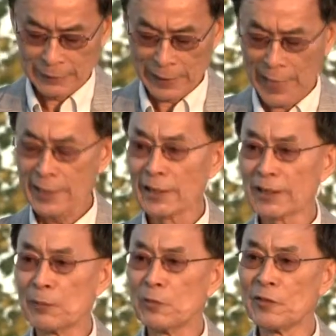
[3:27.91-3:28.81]
darkened
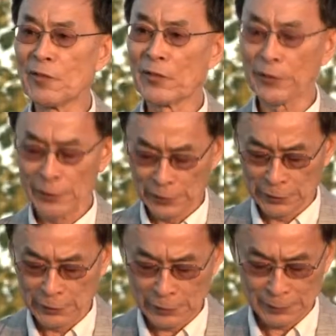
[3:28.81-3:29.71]
movie
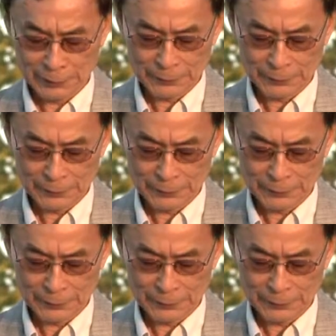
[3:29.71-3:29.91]
theater